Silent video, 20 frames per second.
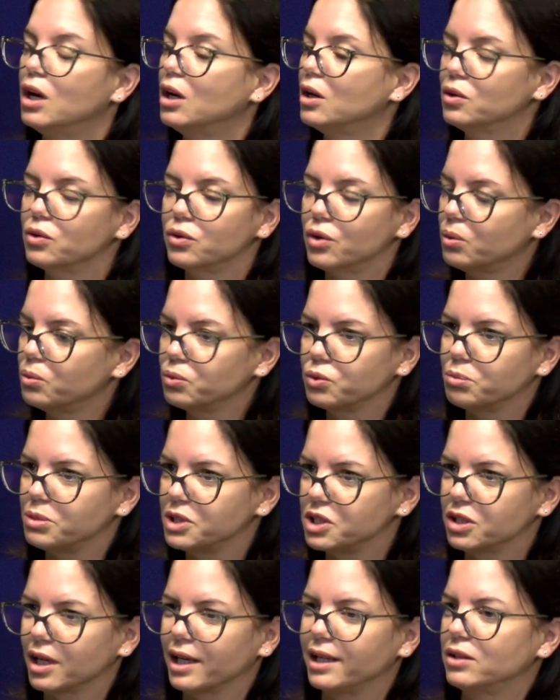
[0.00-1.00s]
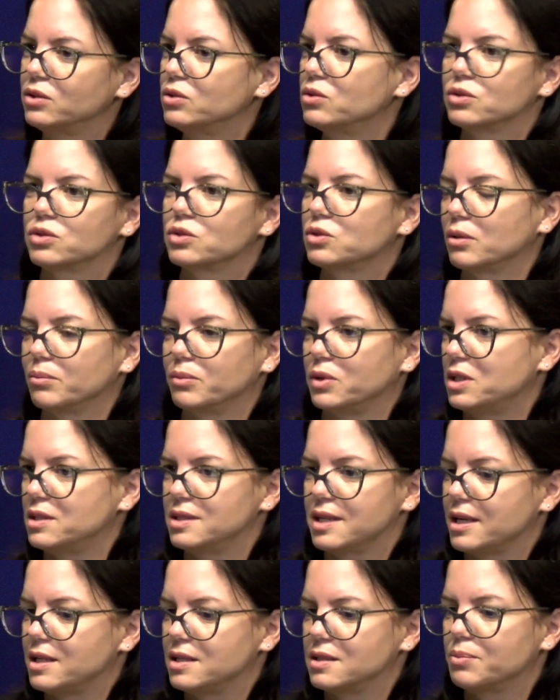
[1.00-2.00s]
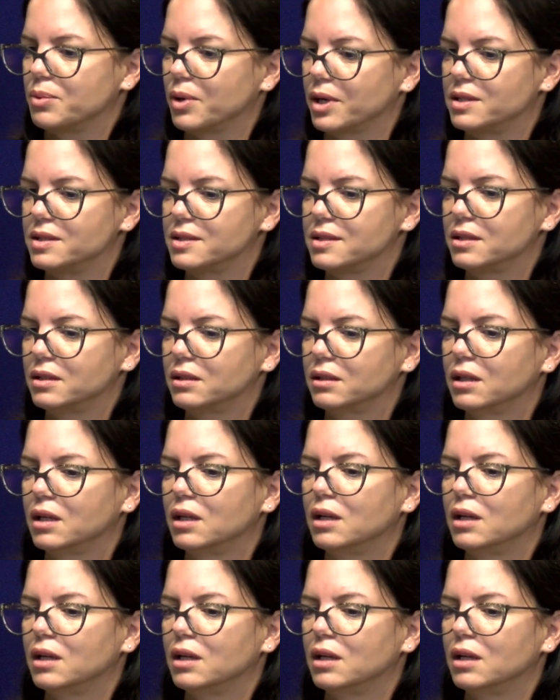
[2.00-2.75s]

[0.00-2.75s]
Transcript: Don't be shy to stop the salesperson